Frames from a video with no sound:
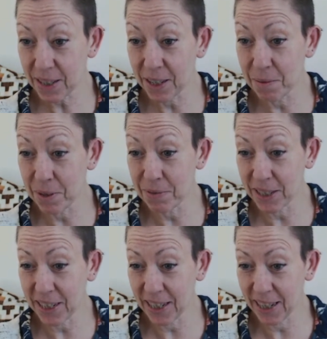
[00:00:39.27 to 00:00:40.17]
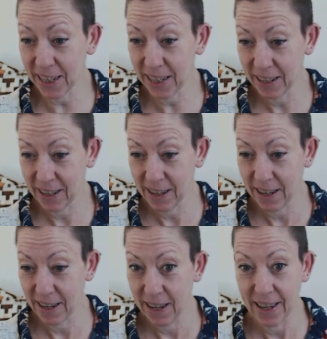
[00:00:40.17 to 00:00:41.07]
Good morning, Vicky.
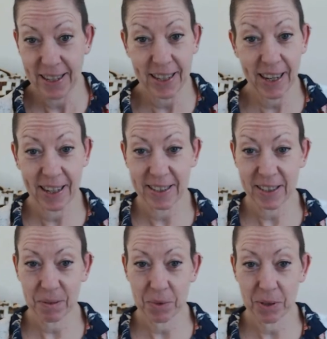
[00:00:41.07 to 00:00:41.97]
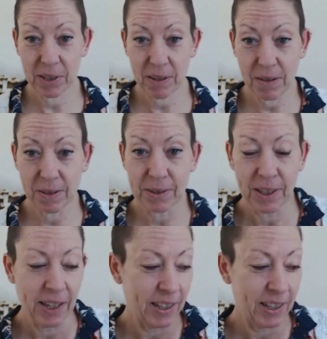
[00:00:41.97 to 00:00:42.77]
Yes, good morning all.